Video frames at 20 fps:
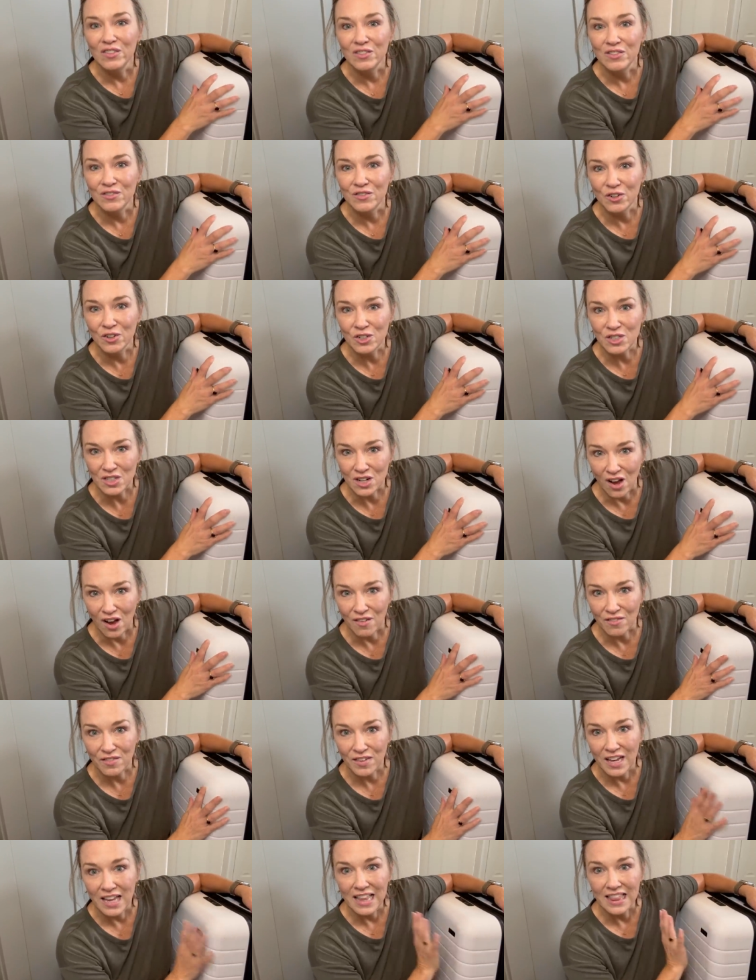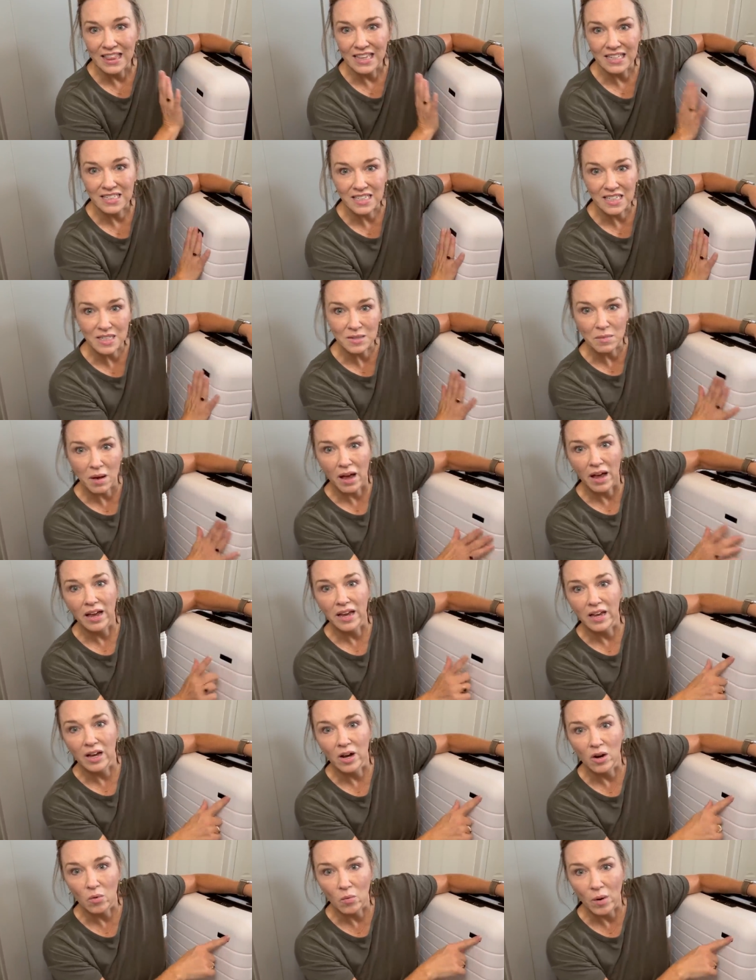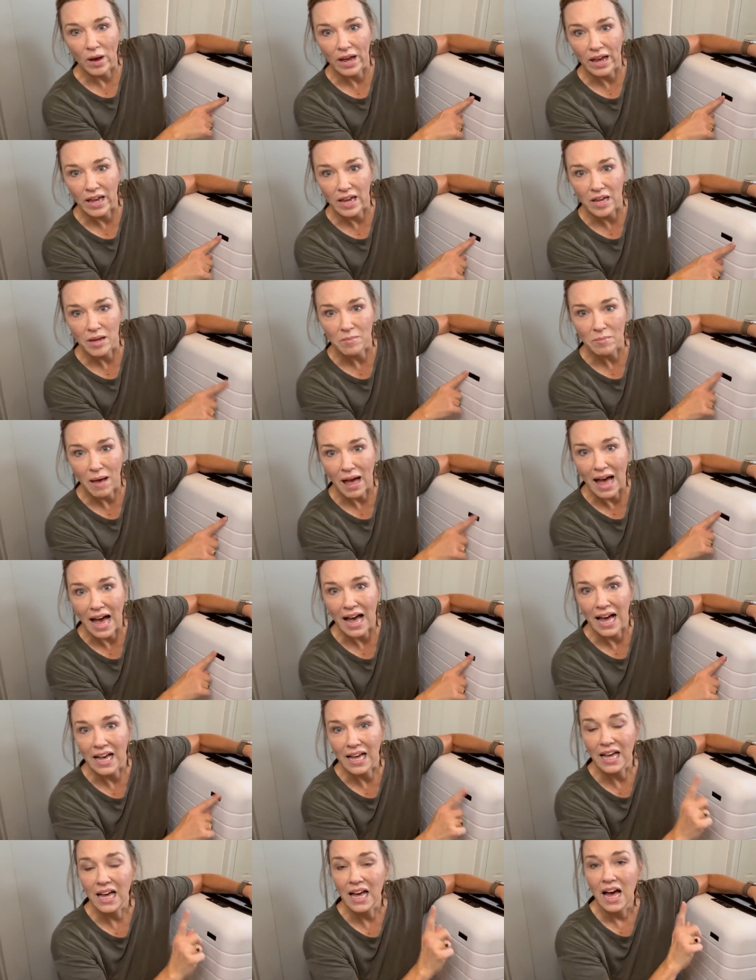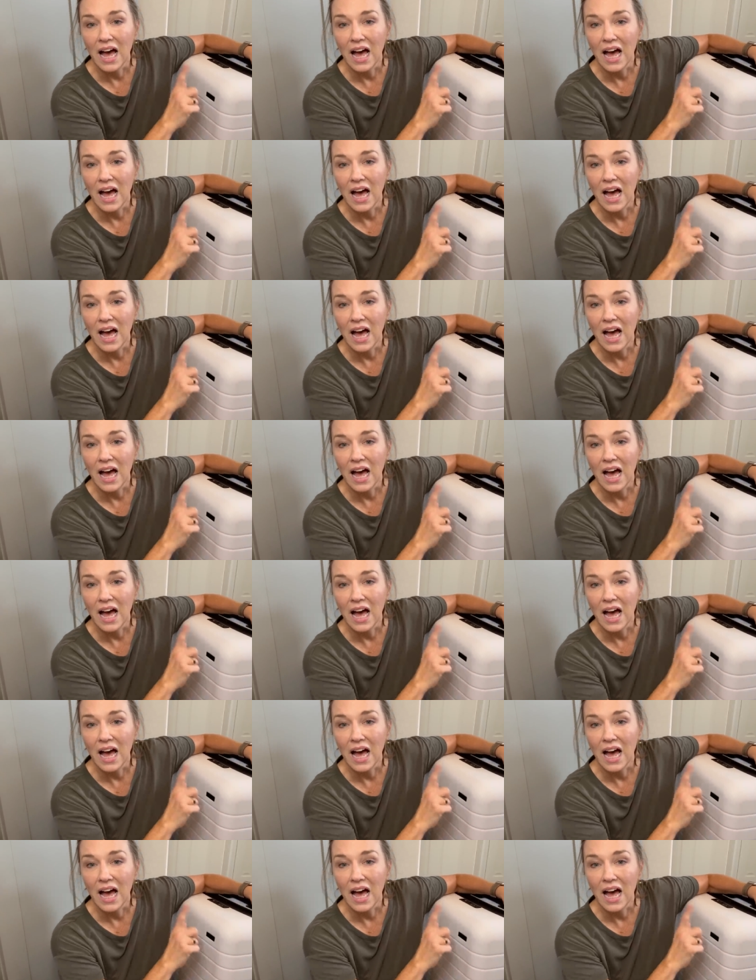First off, this is my Away bag.